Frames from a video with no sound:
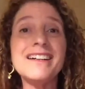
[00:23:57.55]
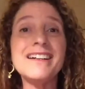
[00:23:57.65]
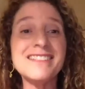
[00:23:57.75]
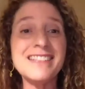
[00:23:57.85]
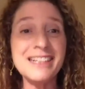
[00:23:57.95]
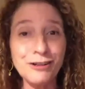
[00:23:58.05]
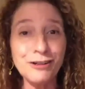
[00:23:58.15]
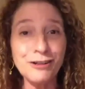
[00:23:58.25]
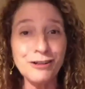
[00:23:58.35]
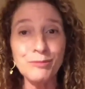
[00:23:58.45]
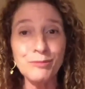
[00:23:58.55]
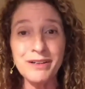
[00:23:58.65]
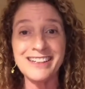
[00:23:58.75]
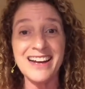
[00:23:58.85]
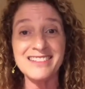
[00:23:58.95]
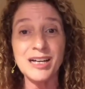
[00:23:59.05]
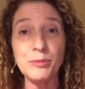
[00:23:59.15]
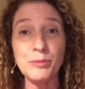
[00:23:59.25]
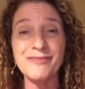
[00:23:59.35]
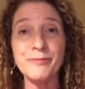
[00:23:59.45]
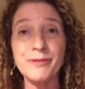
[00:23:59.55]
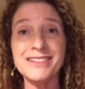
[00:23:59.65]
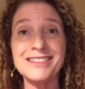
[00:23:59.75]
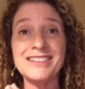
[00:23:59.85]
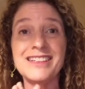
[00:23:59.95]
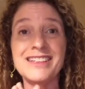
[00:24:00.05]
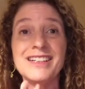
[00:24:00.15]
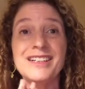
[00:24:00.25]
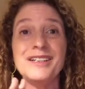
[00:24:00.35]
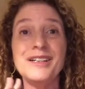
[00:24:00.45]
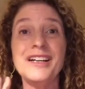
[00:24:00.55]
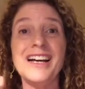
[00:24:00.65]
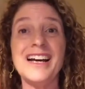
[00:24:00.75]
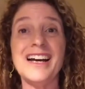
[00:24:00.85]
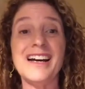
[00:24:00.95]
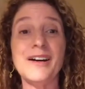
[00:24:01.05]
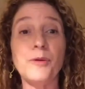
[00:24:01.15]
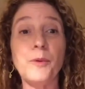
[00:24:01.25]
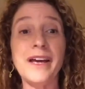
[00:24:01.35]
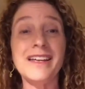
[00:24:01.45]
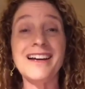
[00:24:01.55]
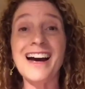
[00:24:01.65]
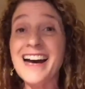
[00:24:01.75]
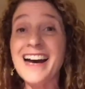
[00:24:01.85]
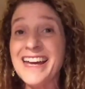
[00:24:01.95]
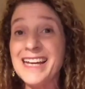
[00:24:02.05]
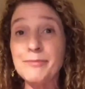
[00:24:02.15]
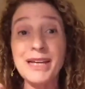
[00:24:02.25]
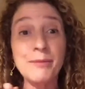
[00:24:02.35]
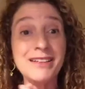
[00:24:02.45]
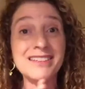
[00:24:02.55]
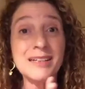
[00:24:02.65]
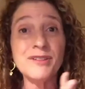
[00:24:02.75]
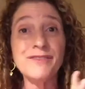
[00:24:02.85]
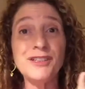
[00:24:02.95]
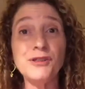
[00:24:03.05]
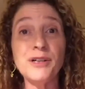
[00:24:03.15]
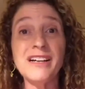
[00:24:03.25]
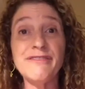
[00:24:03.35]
there are moments during the last couple of months when I, and maybe some of you, have